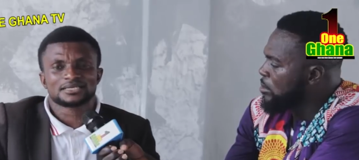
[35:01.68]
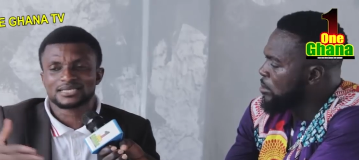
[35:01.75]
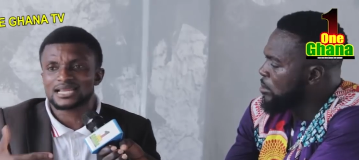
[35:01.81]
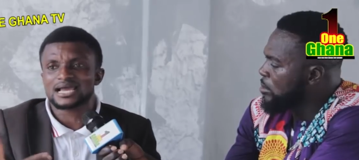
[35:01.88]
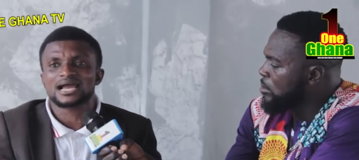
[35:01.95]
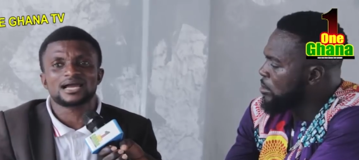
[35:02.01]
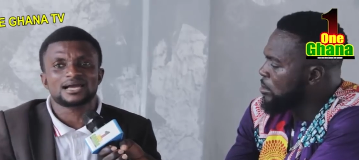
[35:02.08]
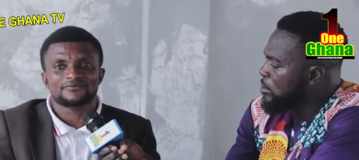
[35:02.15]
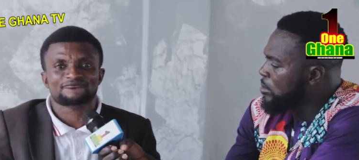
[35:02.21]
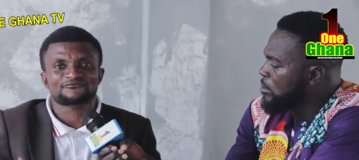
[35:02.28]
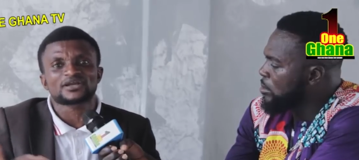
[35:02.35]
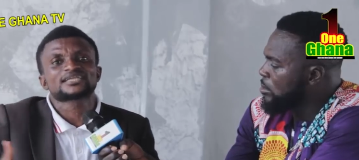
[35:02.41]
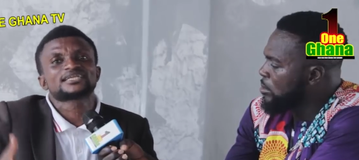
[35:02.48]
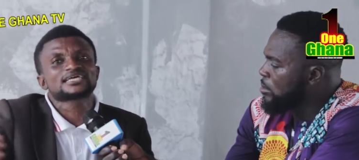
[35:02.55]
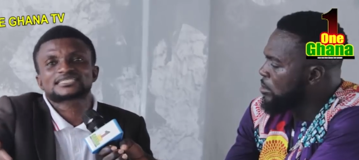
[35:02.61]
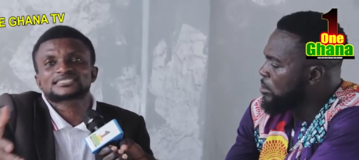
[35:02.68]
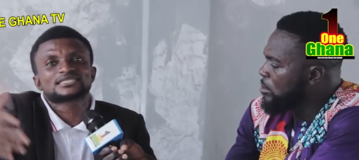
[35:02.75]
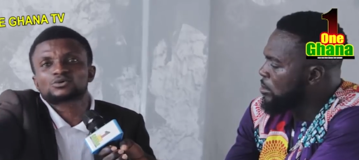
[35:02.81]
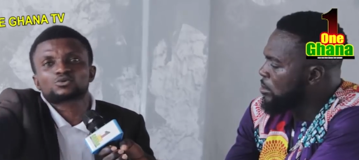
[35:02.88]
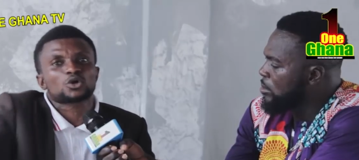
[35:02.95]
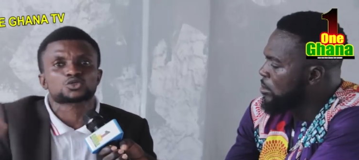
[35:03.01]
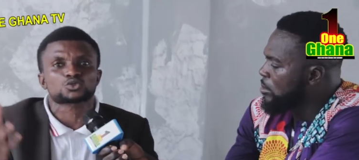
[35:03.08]
Speaker 1: na foundation
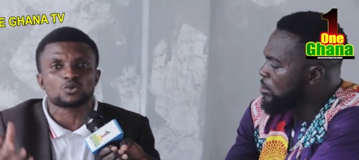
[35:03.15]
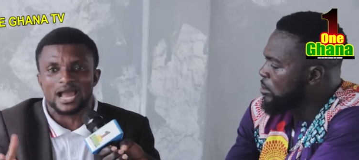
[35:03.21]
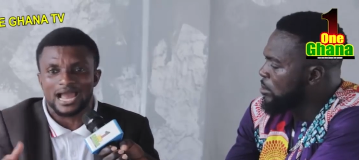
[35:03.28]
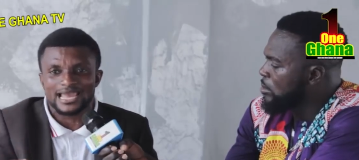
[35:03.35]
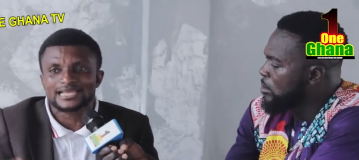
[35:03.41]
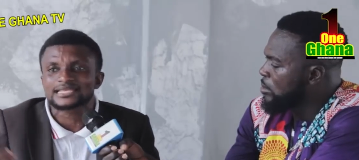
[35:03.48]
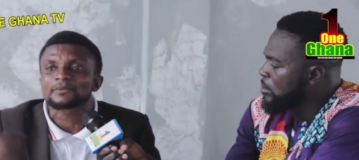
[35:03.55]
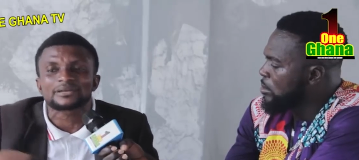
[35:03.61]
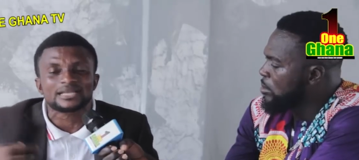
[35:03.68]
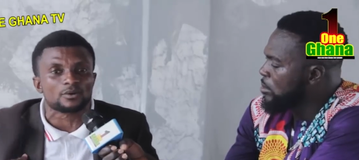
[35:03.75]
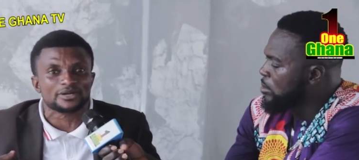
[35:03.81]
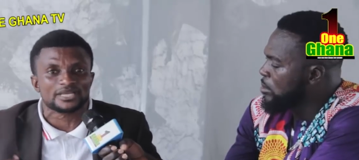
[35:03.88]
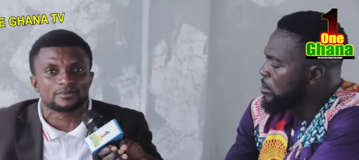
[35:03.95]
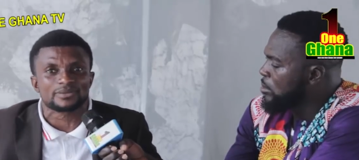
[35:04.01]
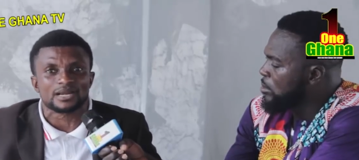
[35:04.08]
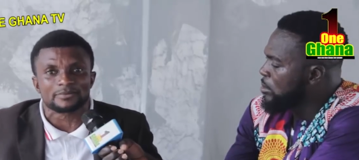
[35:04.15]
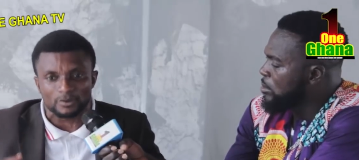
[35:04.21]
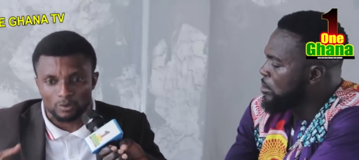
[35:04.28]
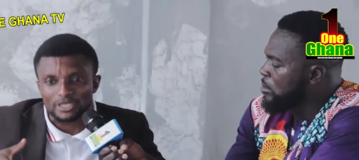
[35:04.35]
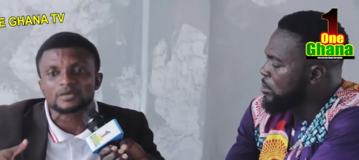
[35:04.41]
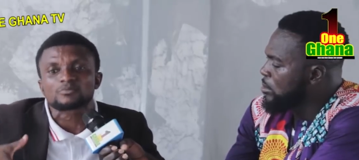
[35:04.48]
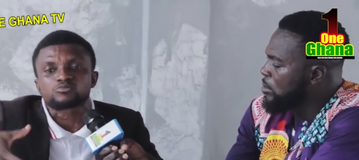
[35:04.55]
in Kosua, enya mena ode brame,
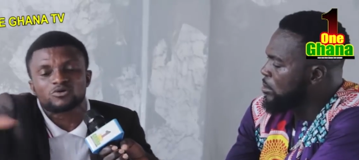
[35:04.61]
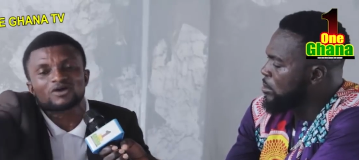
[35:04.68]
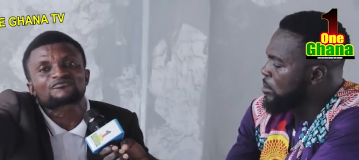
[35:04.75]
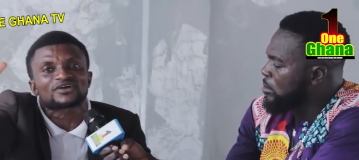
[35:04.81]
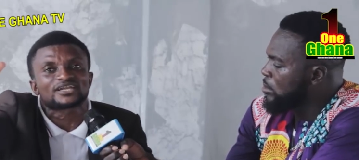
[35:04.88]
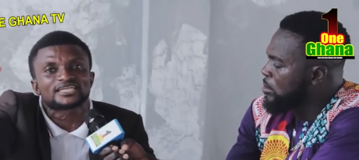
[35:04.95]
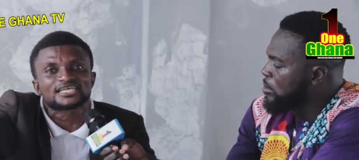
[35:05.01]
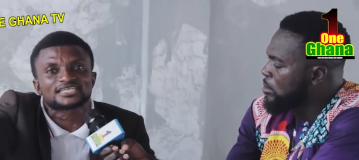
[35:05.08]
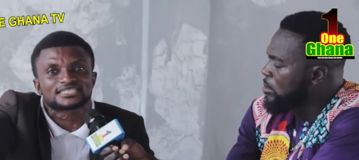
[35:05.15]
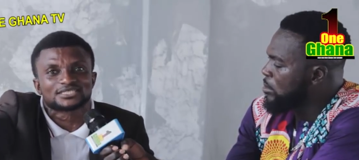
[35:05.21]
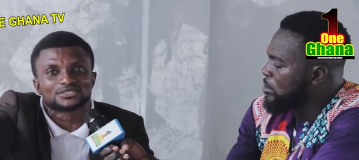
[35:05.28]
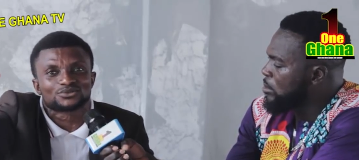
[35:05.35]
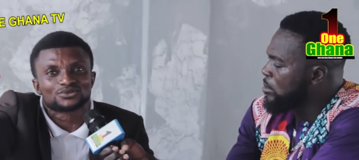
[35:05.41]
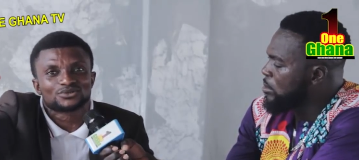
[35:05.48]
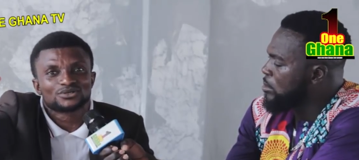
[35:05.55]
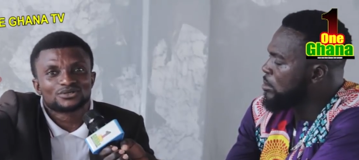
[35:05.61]
ode bua foundation, you know.